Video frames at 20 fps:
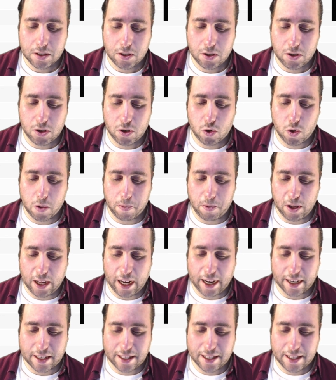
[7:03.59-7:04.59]
Triple
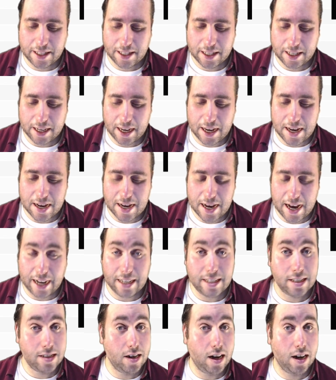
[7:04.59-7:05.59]
X. I
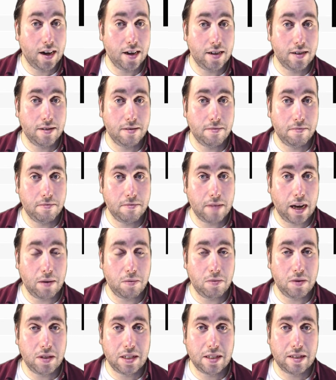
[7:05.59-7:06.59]
did not. I
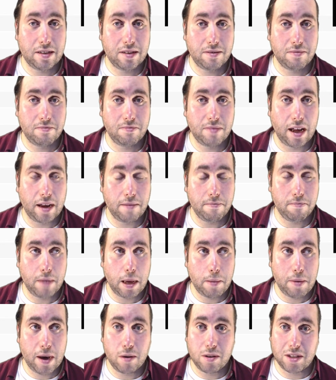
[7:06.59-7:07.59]
was
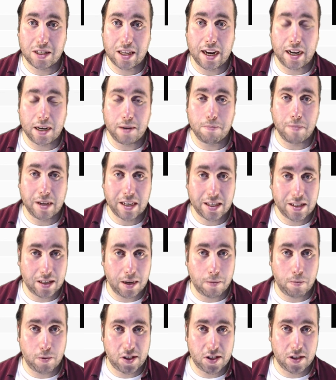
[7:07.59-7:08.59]
maybe I was getting mixed
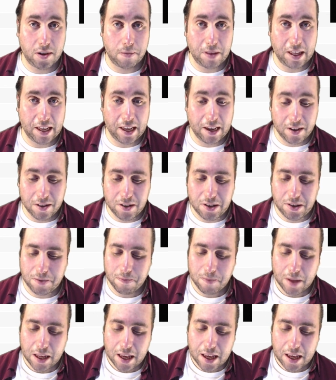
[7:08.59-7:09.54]
up with something else.